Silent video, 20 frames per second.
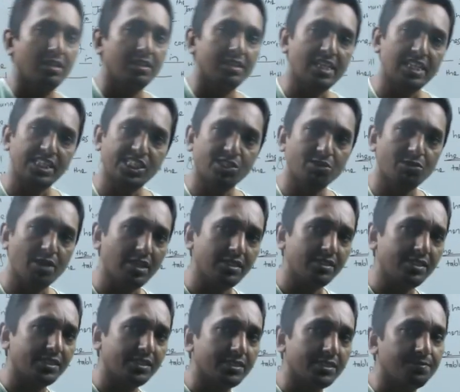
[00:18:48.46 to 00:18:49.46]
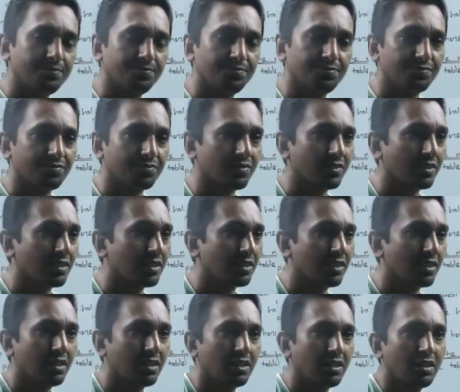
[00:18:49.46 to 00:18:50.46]
Dear students,
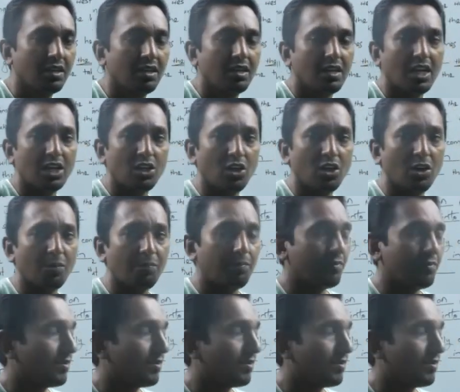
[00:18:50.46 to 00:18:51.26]
I hope